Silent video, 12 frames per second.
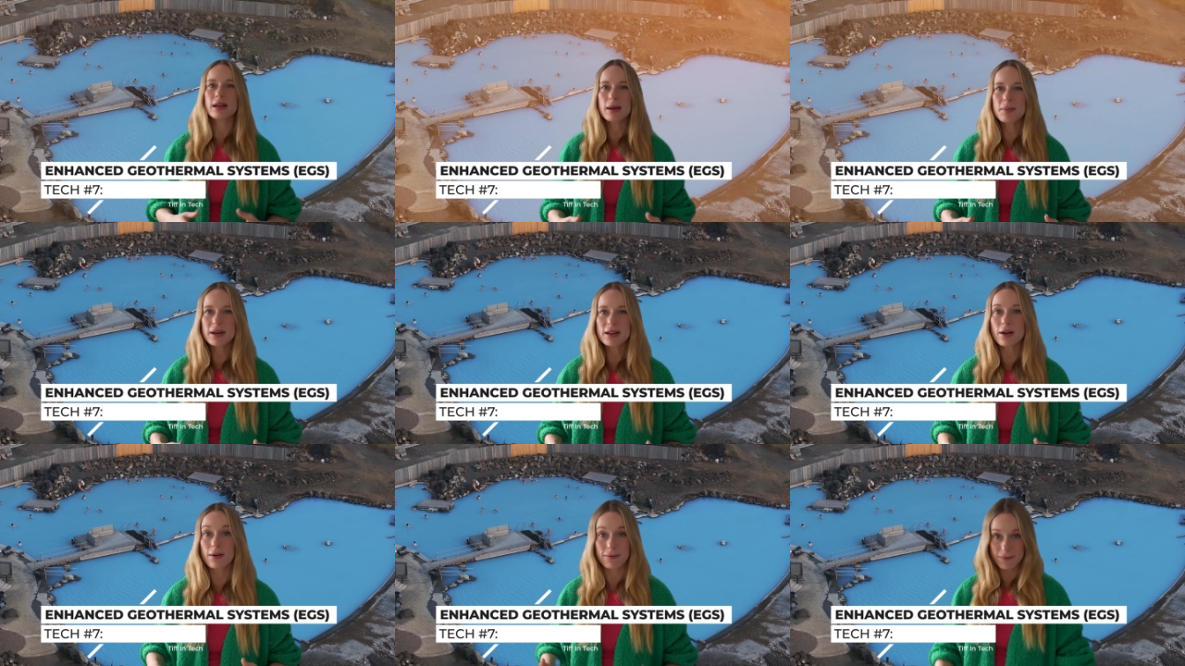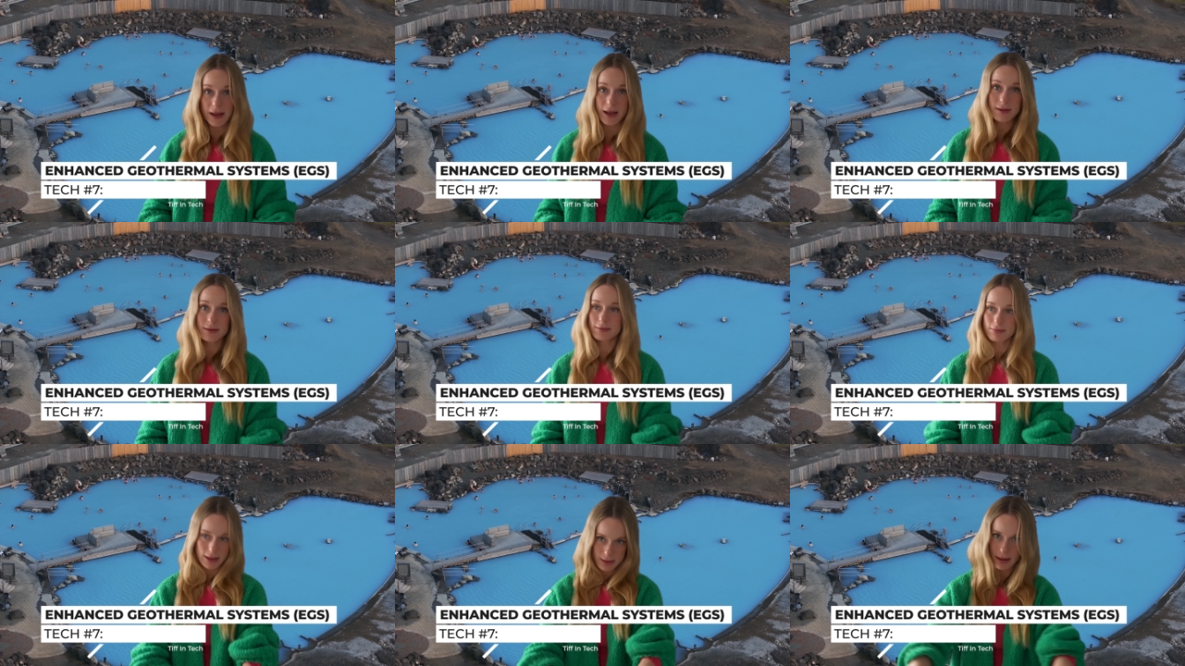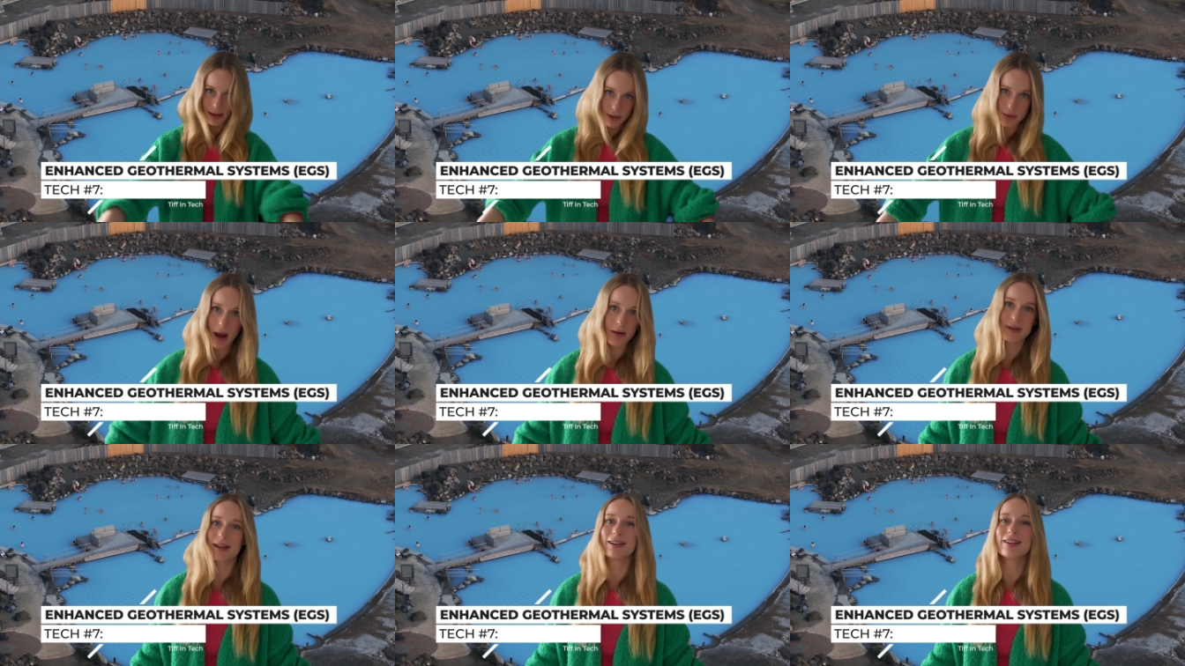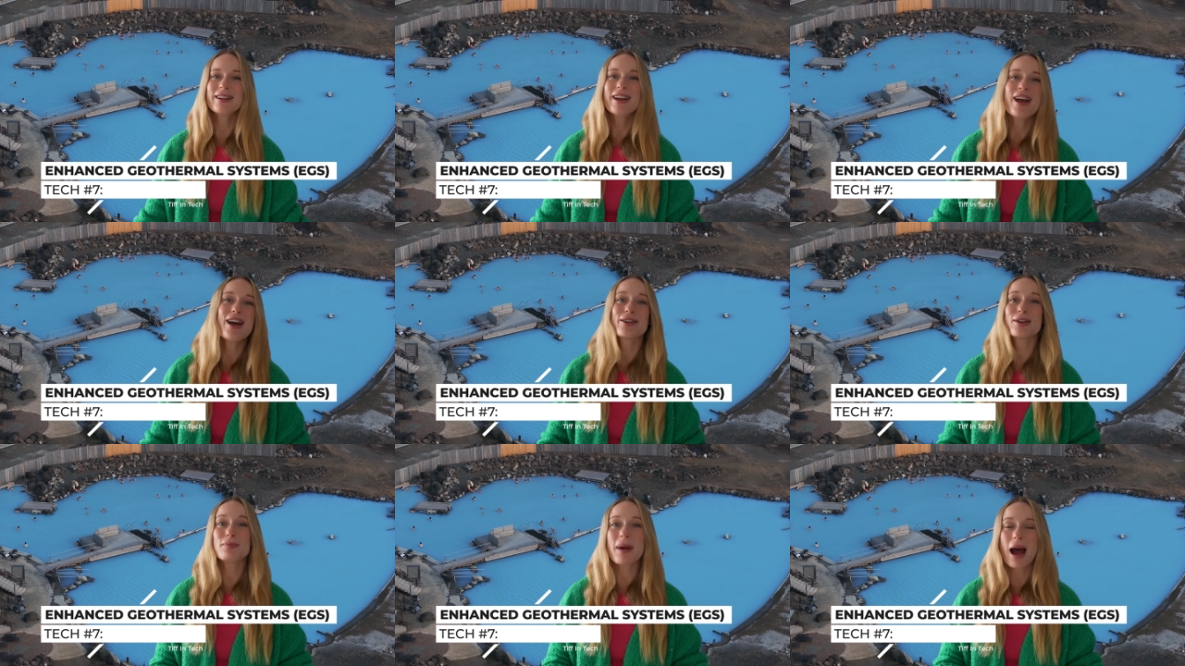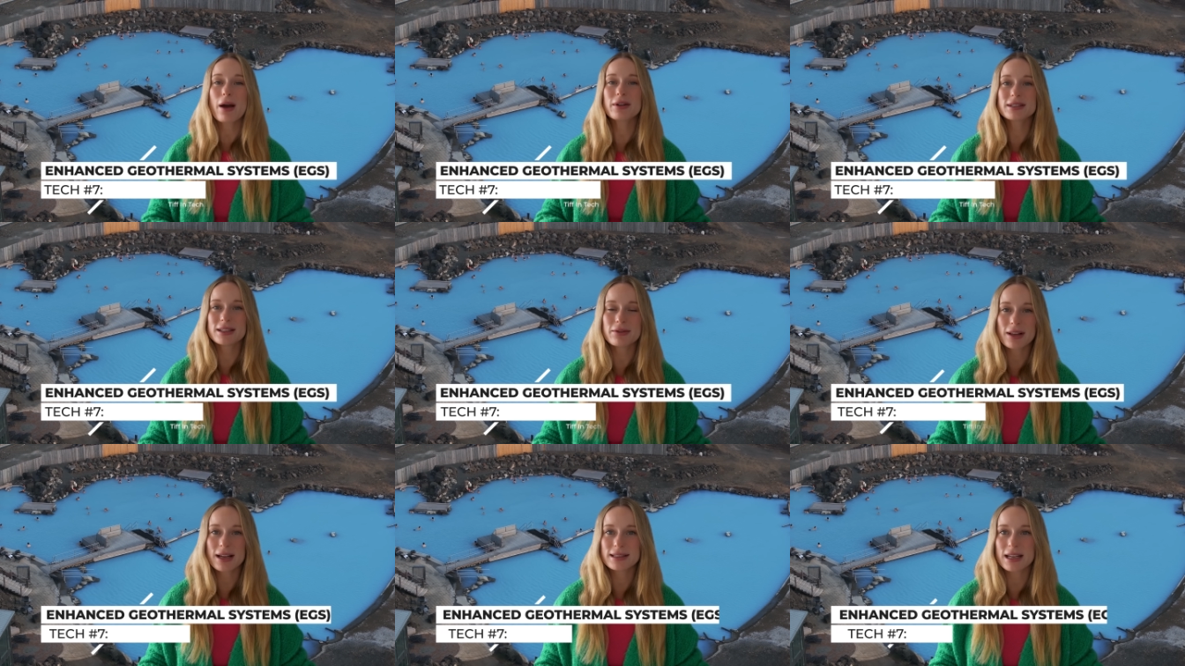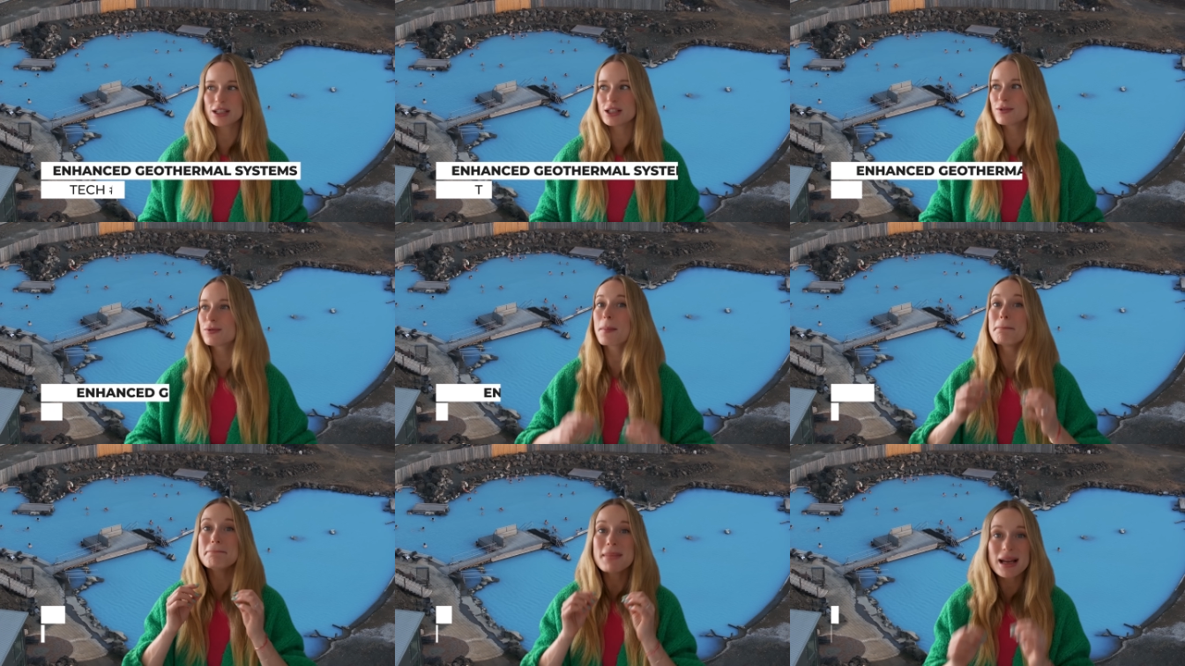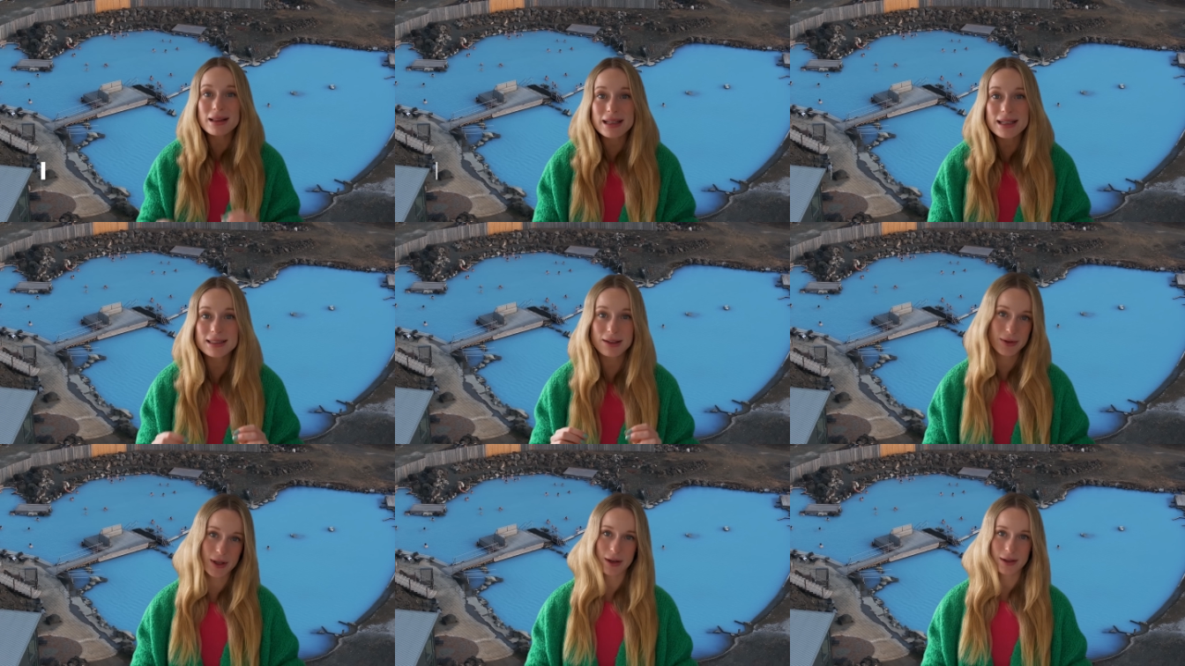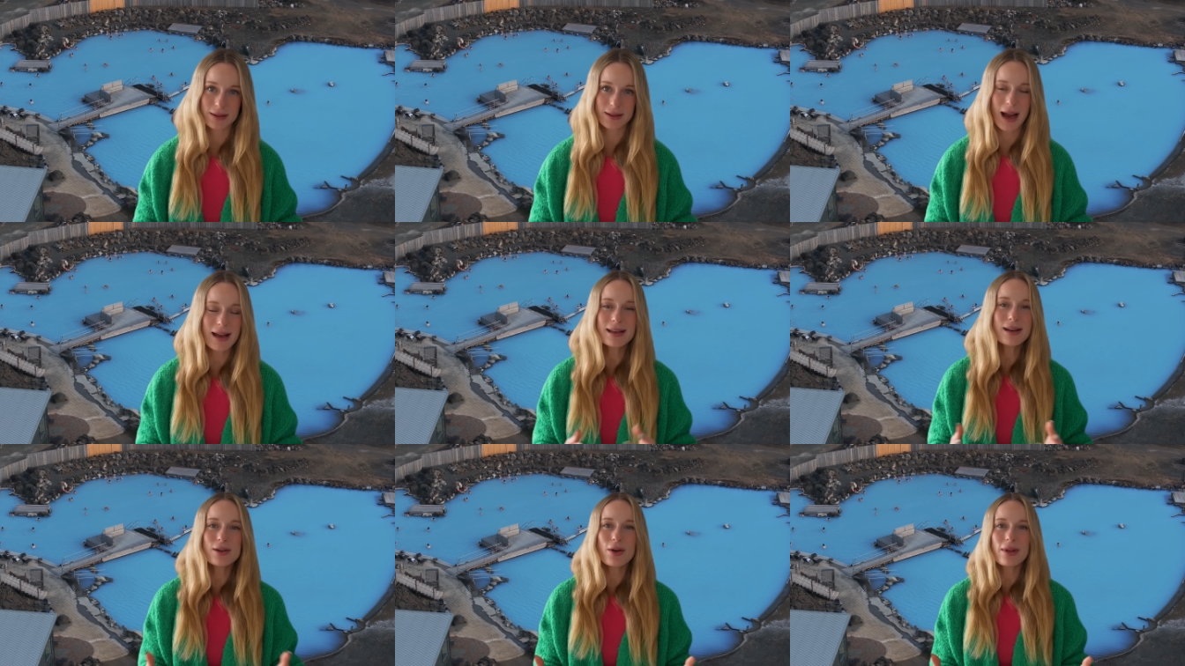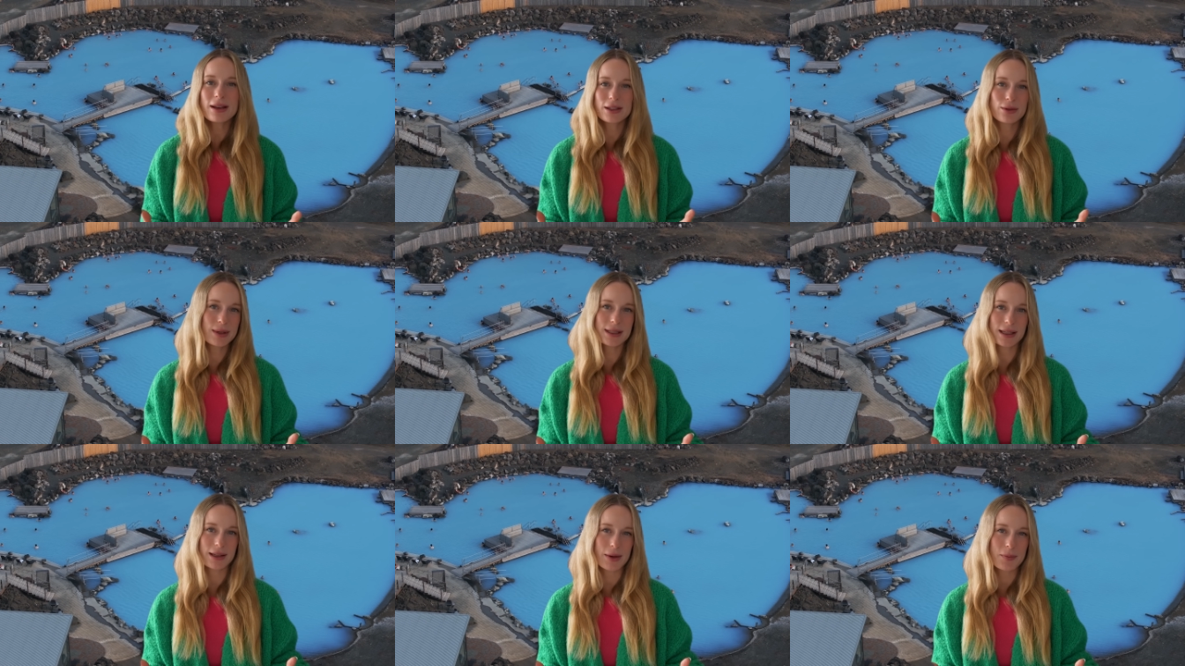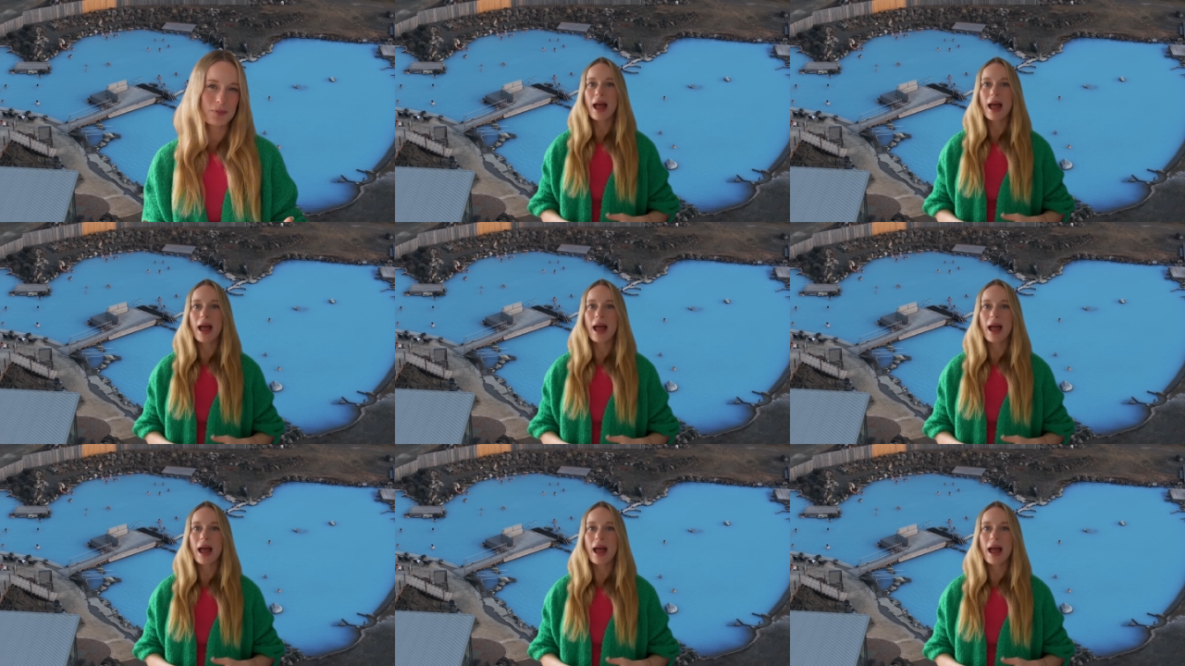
heat beneath our feet, in, in the ground here, could power civilization for millions of years. I didn't know that till recently.